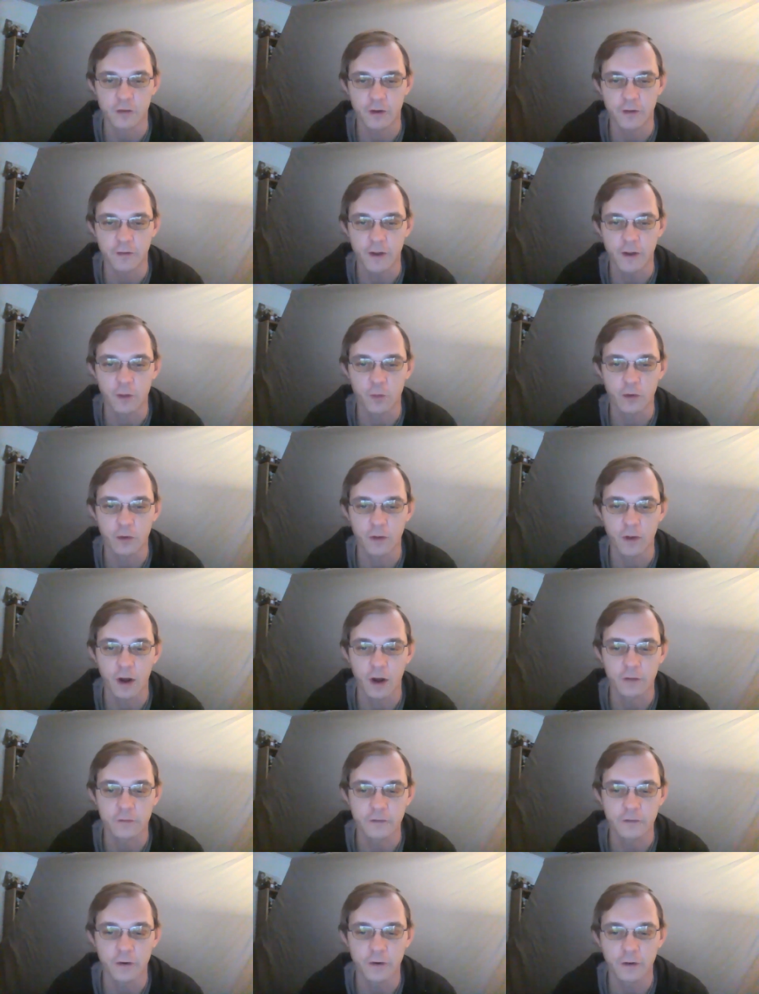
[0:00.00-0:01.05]
that we're
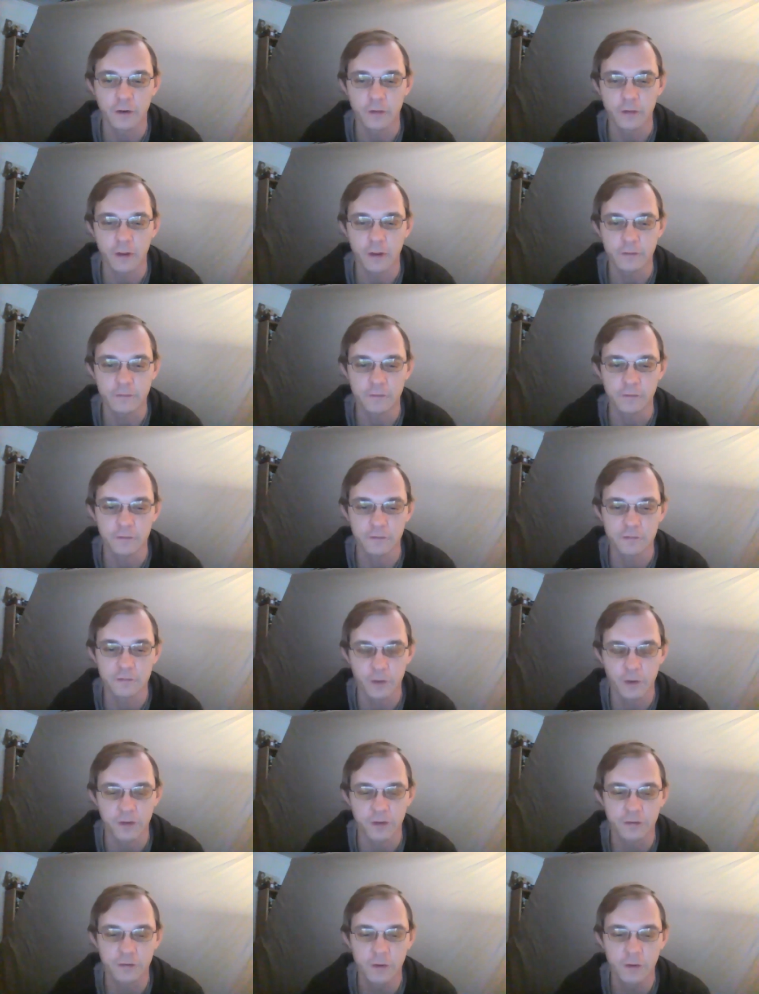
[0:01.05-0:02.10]
locked under that deals
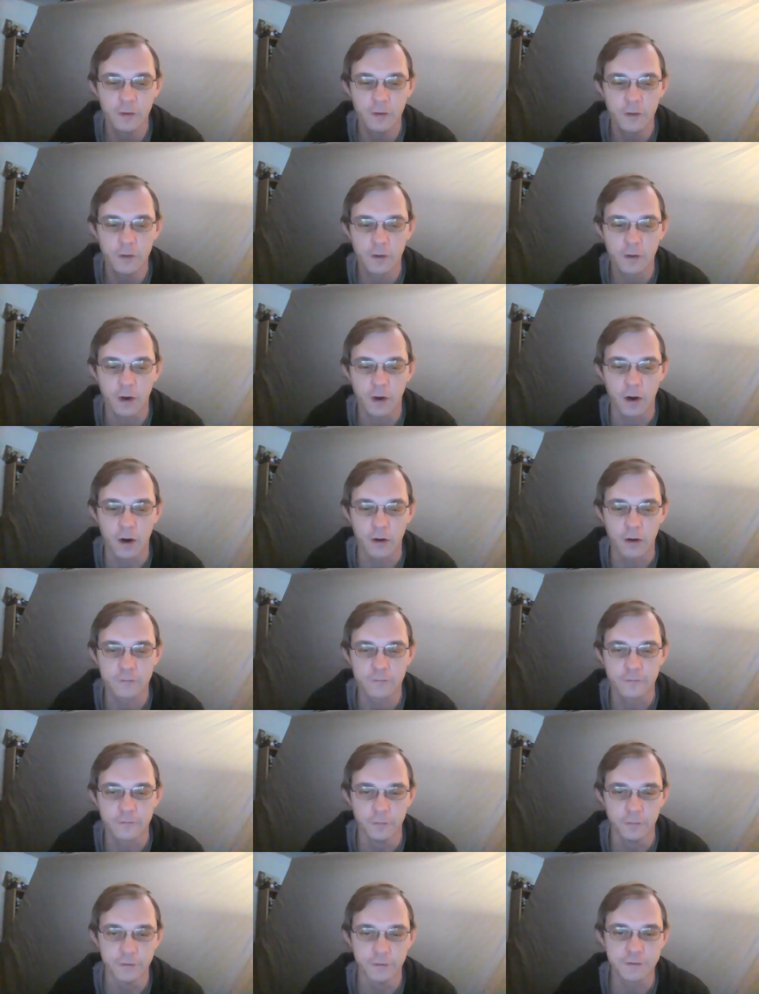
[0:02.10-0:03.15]
with our
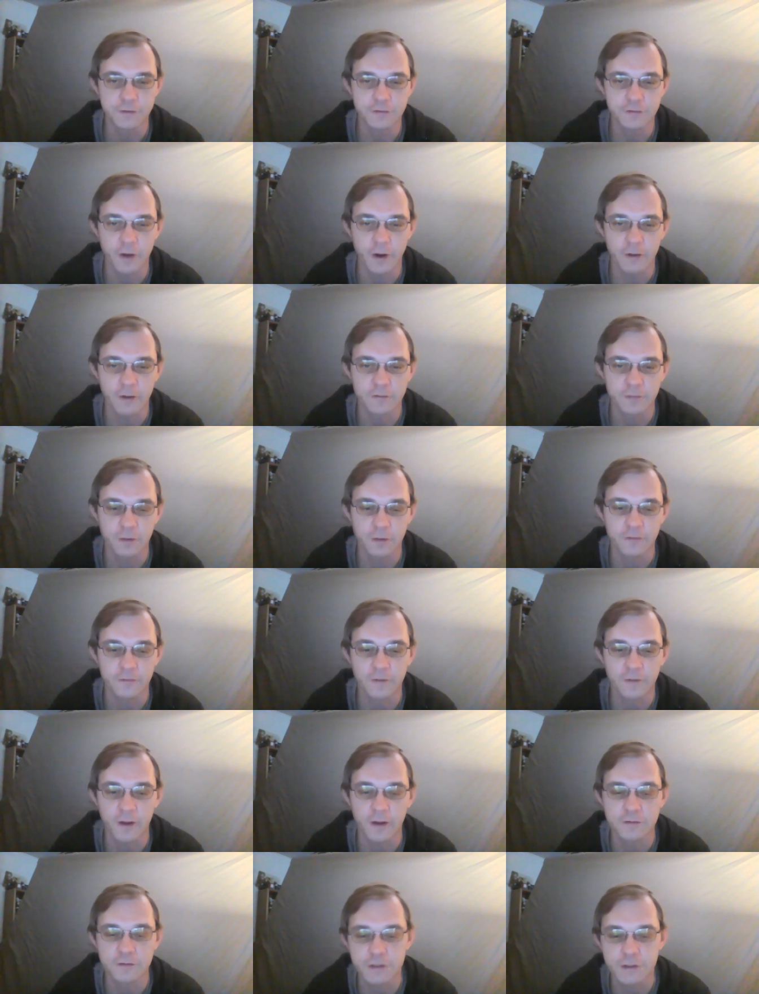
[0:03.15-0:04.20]
sewage
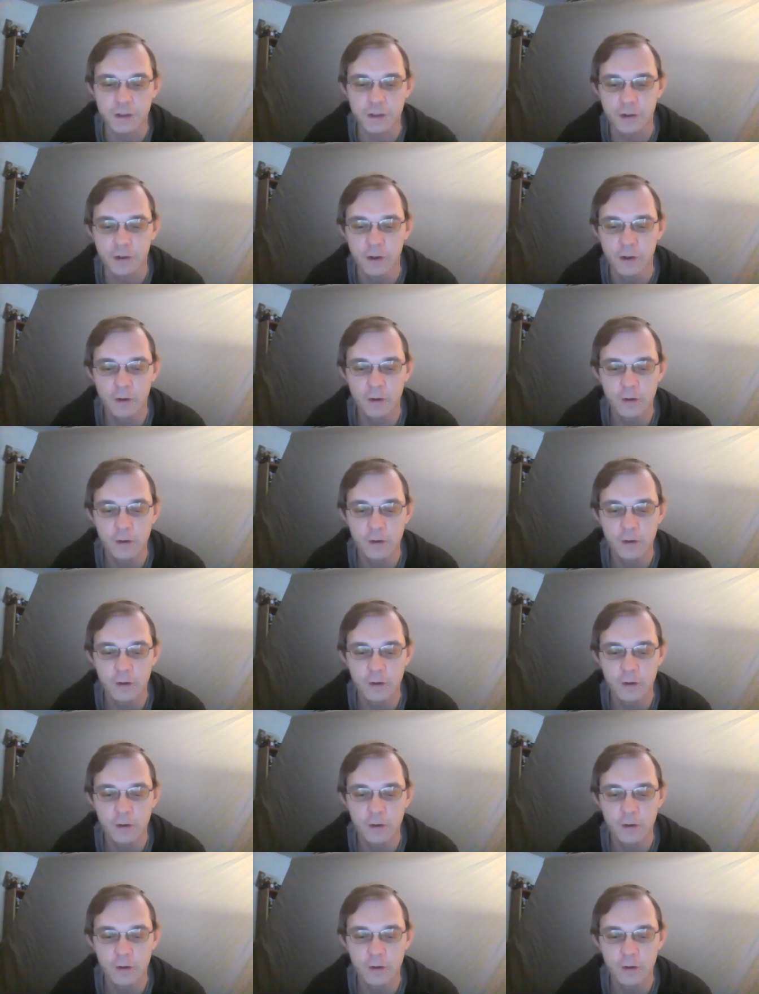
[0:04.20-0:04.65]
transportation.